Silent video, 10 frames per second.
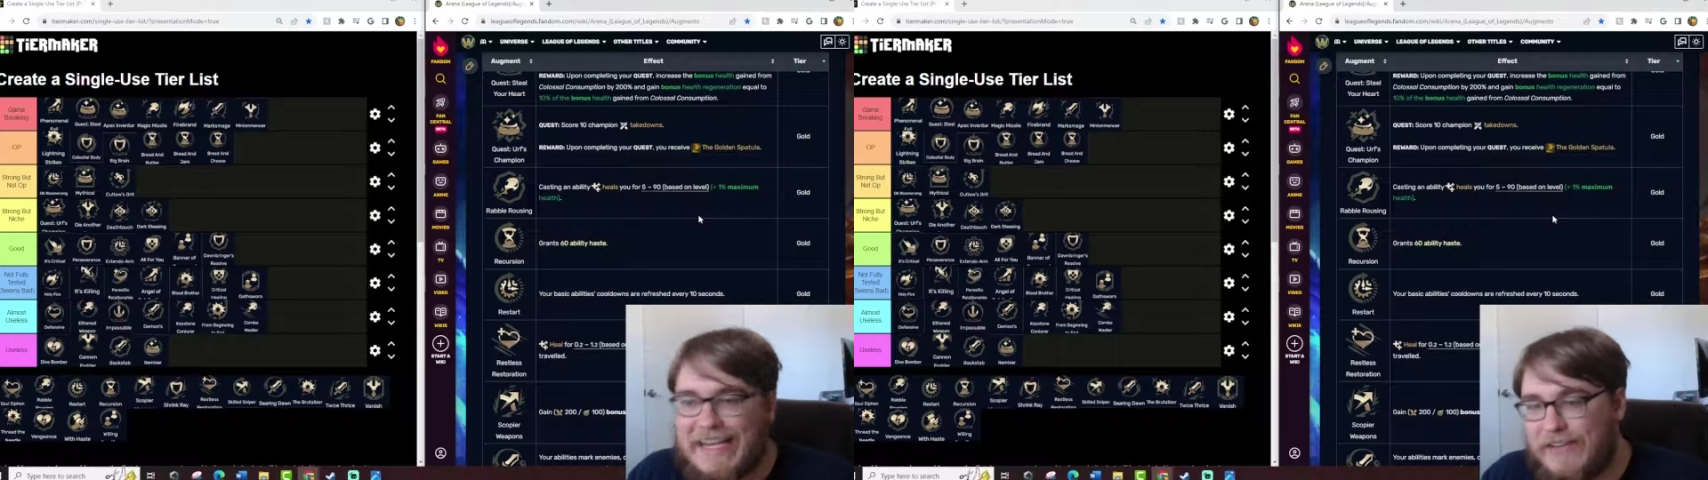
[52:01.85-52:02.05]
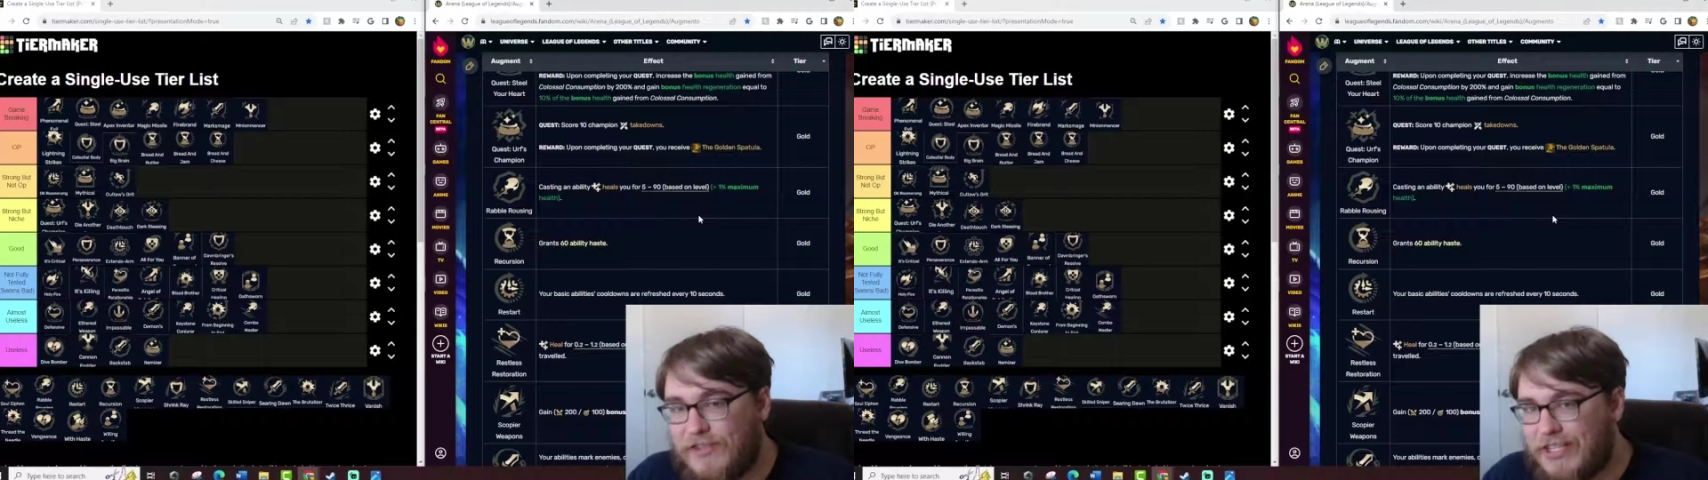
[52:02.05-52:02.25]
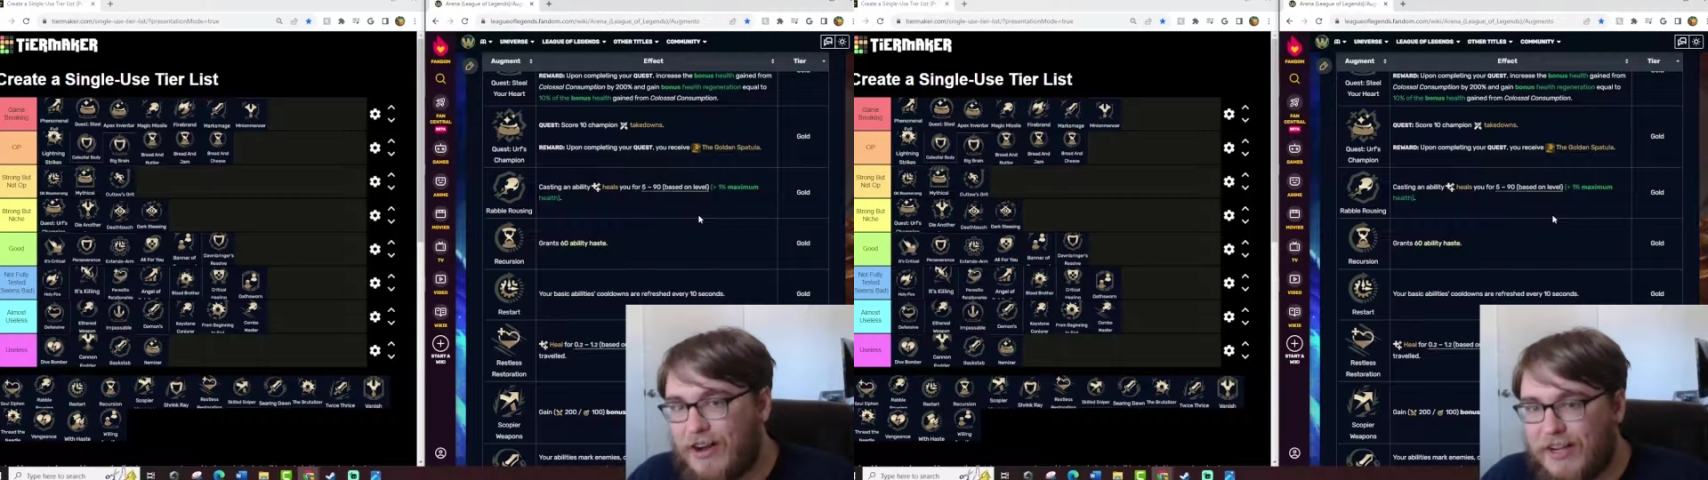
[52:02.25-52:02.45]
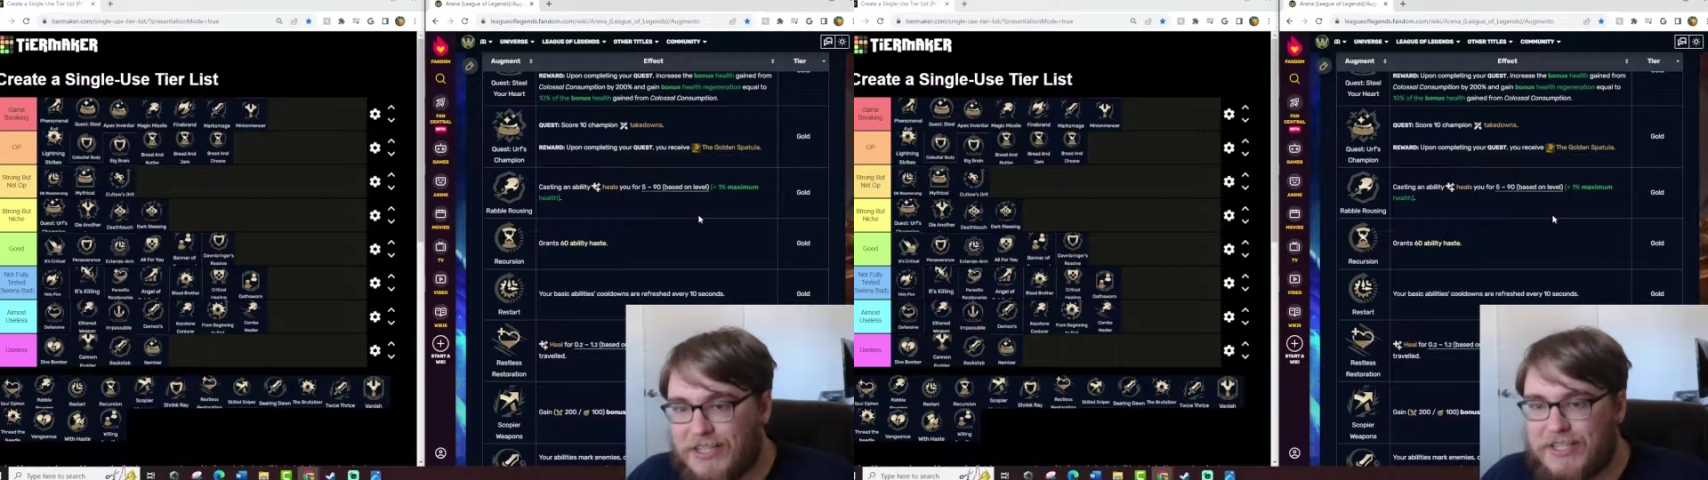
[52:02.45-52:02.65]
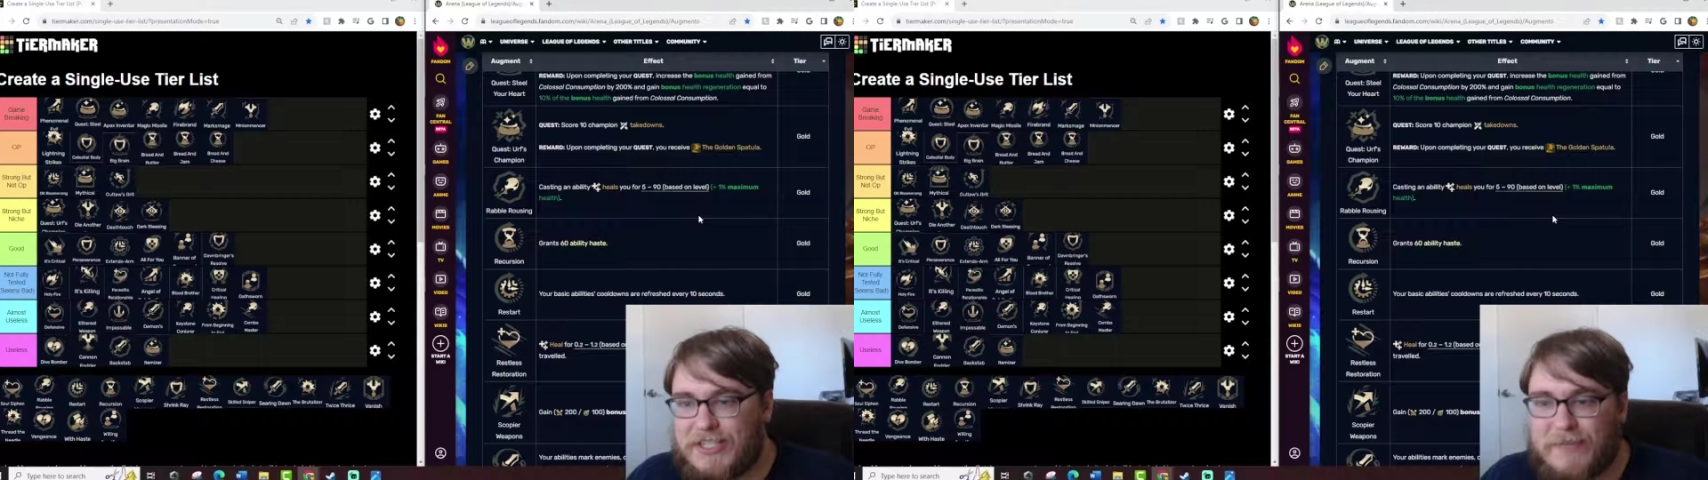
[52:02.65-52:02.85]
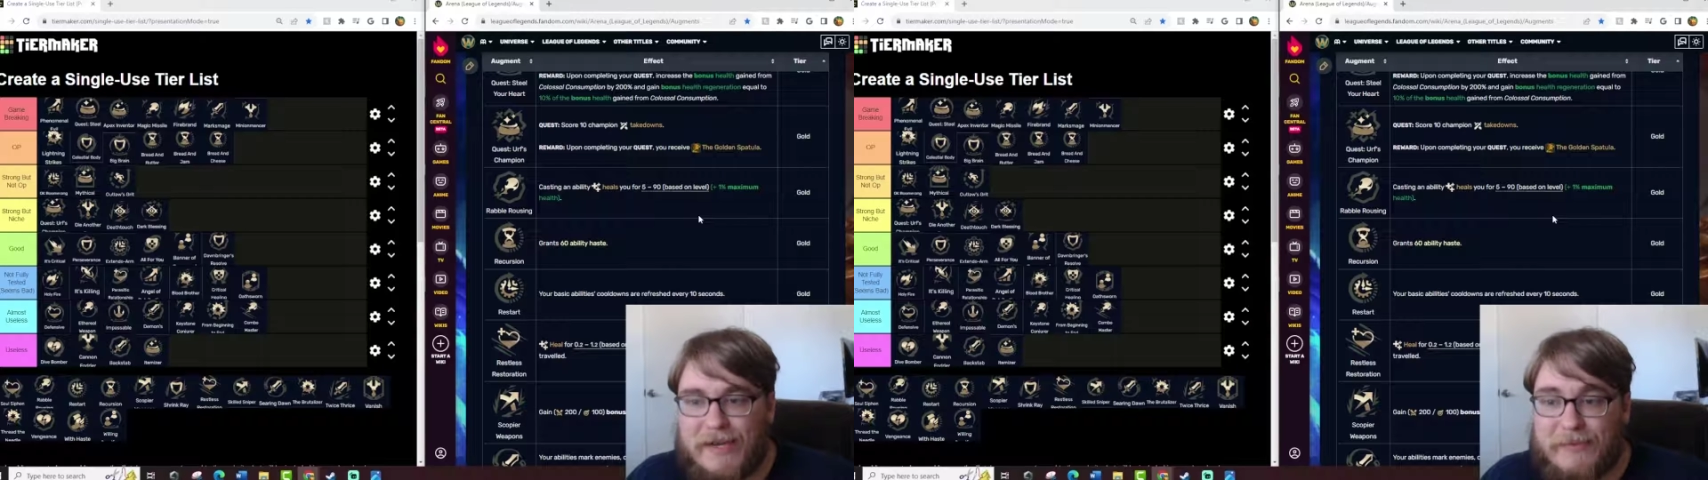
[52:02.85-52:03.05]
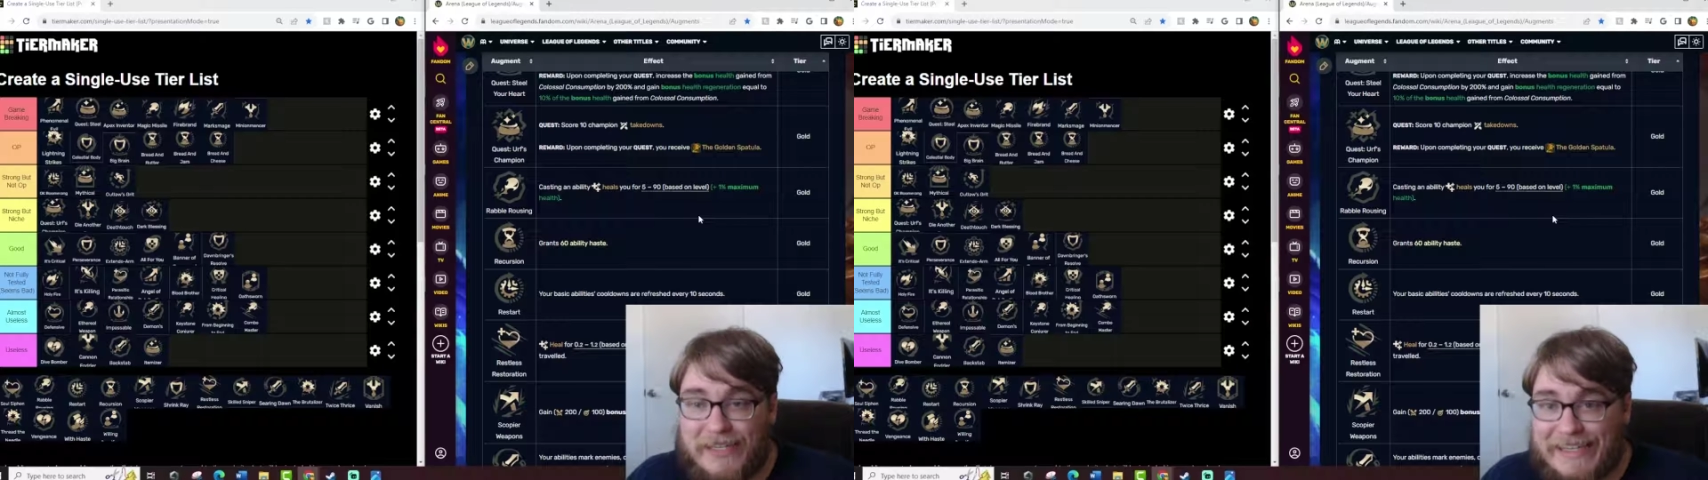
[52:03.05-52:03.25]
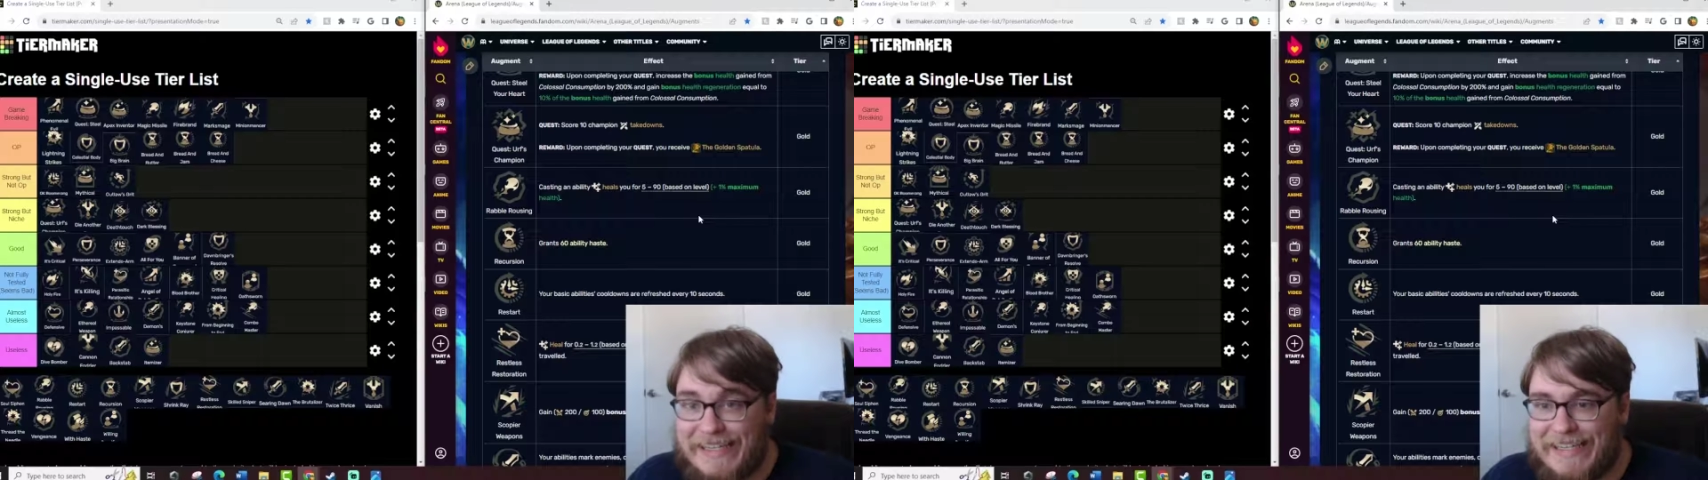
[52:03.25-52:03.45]
If she's constantly
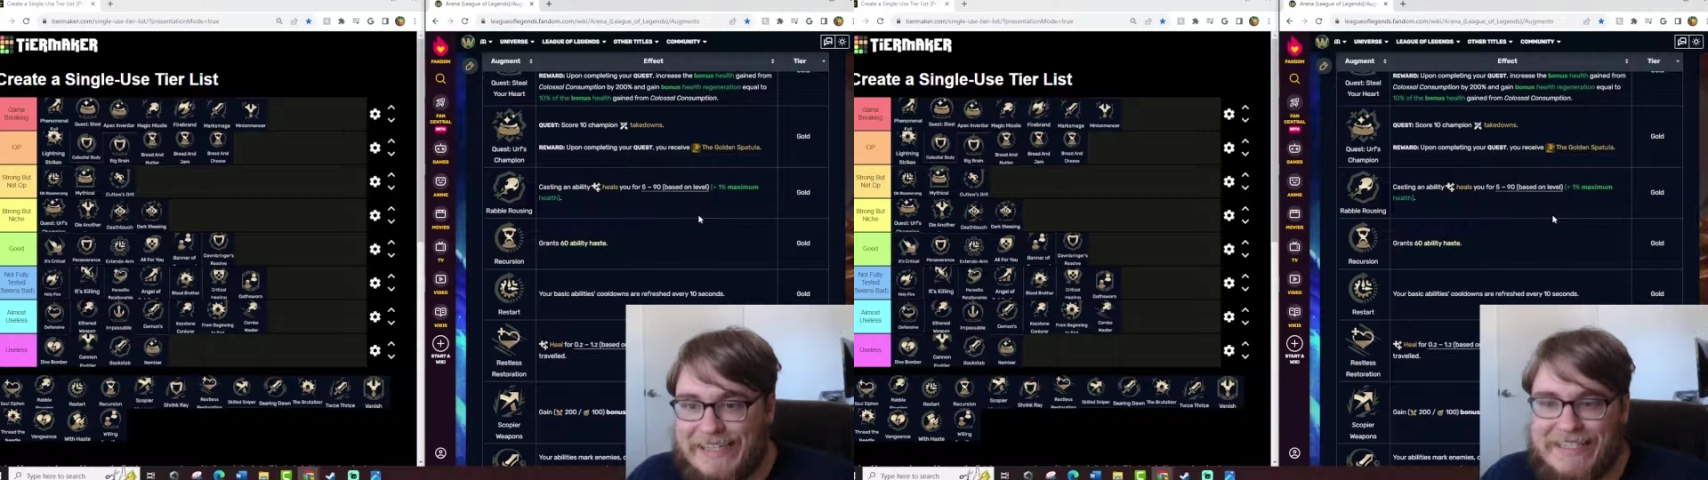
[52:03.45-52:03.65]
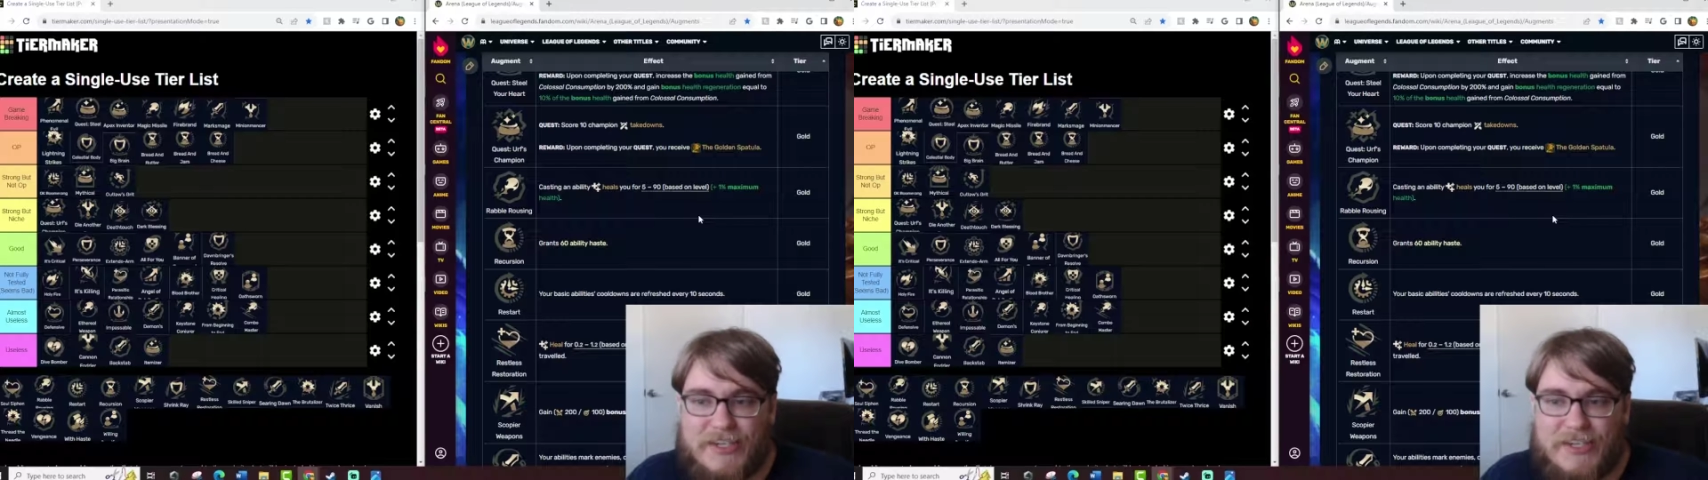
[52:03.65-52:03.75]
spamming E's,